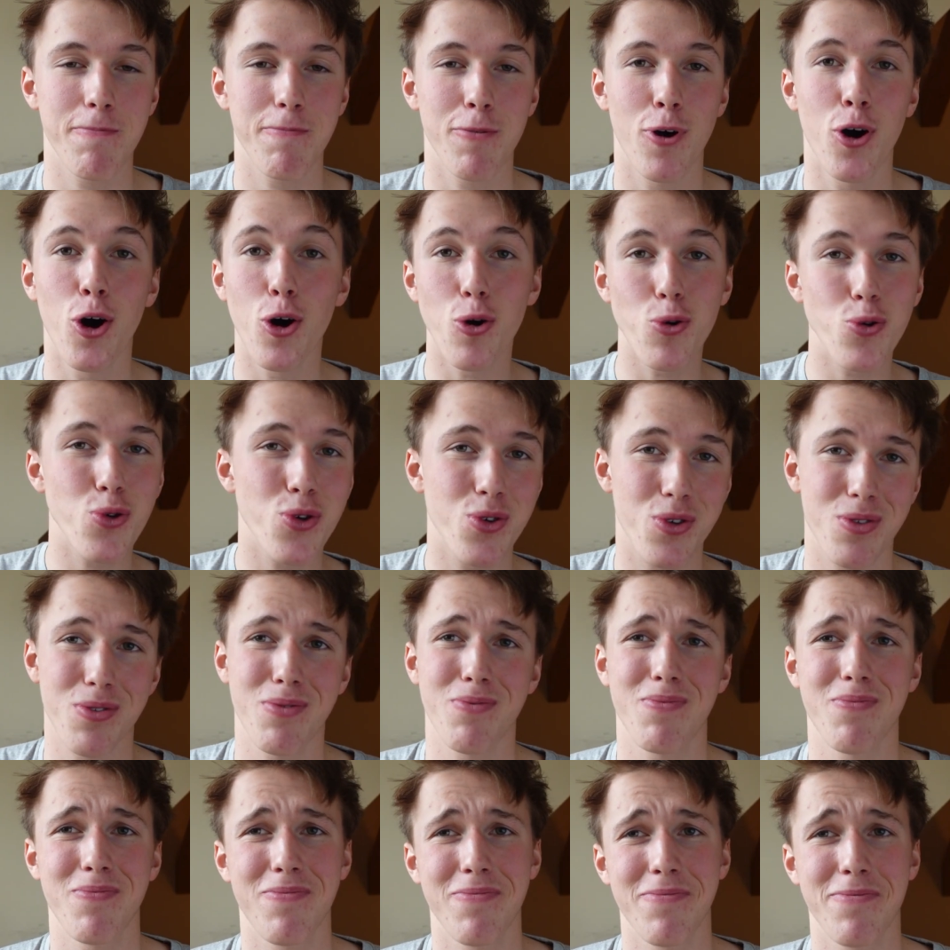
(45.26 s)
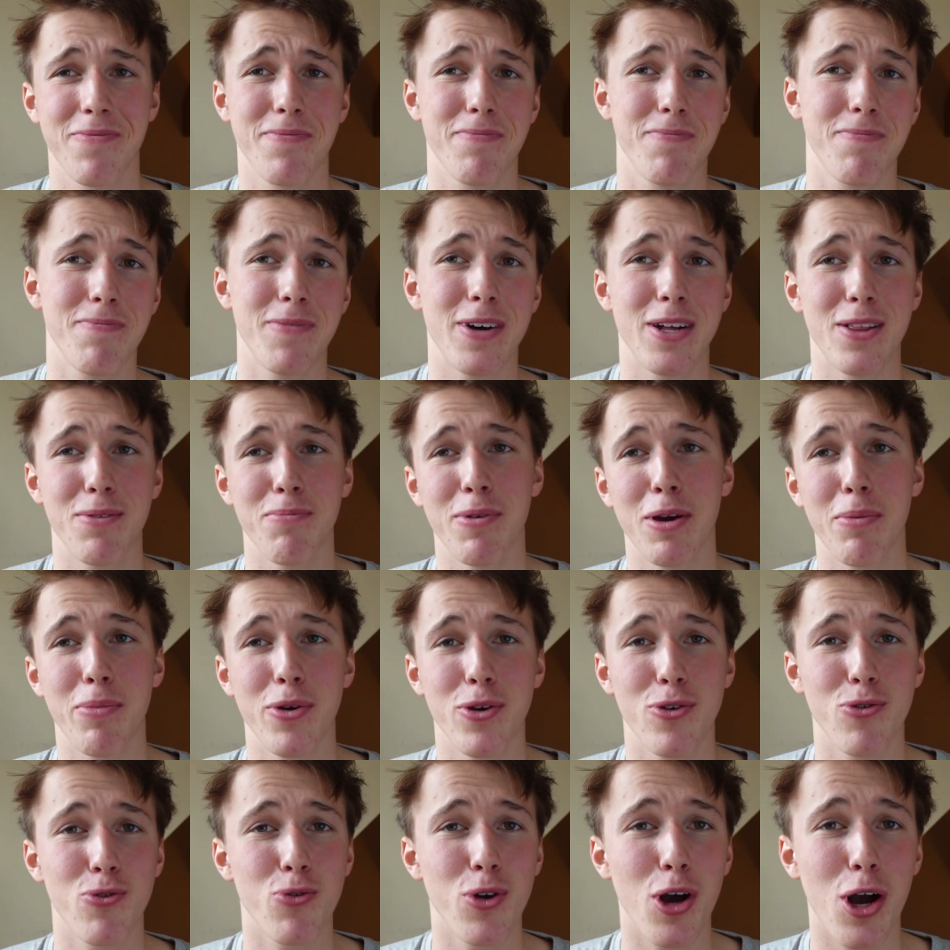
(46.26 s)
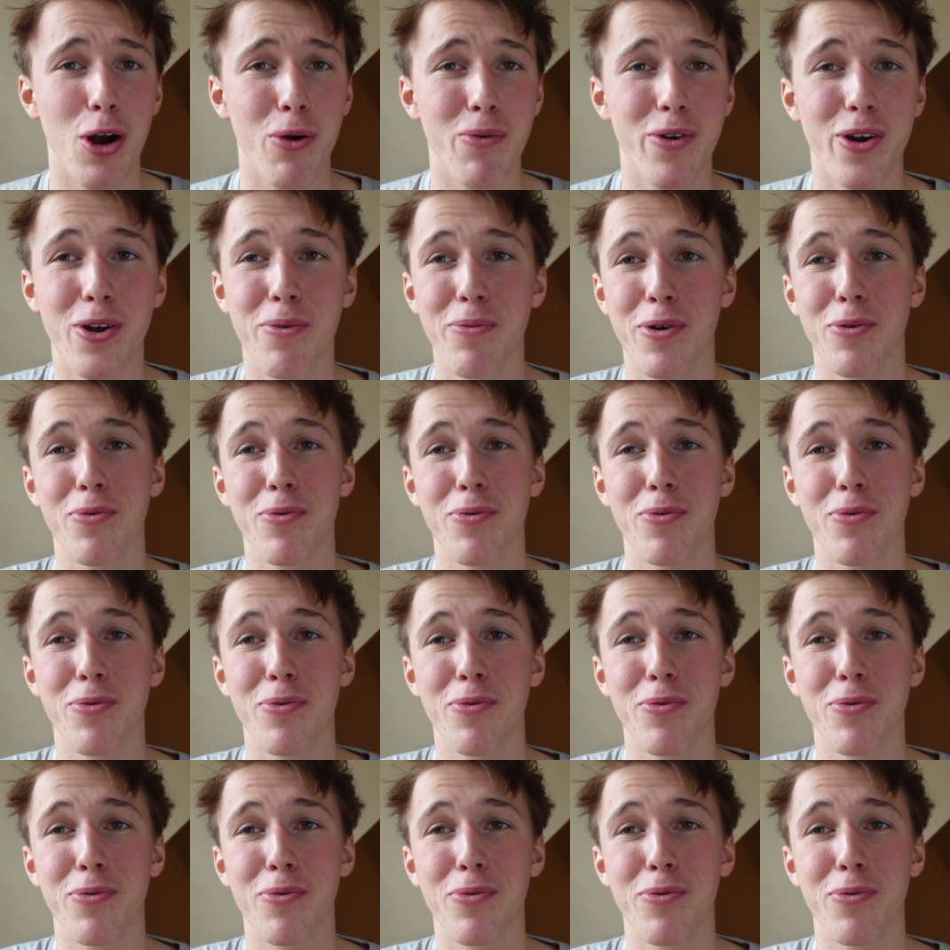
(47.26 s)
host, that's maybe a strong word,